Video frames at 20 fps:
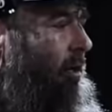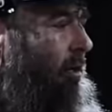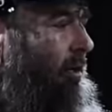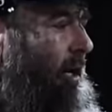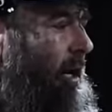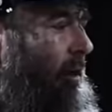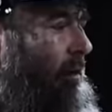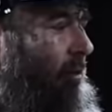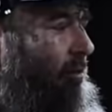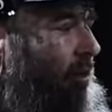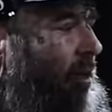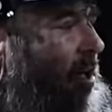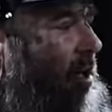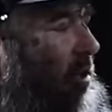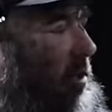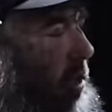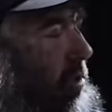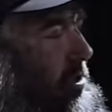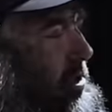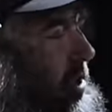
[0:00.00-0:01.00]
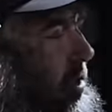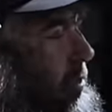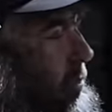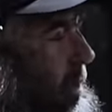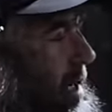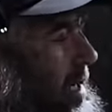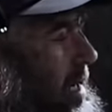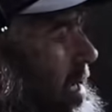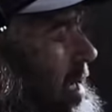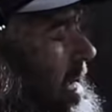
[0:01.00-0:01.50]
Now, the closer
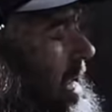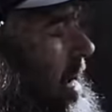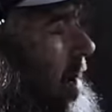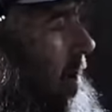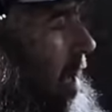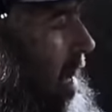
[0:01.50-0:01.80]
we can get our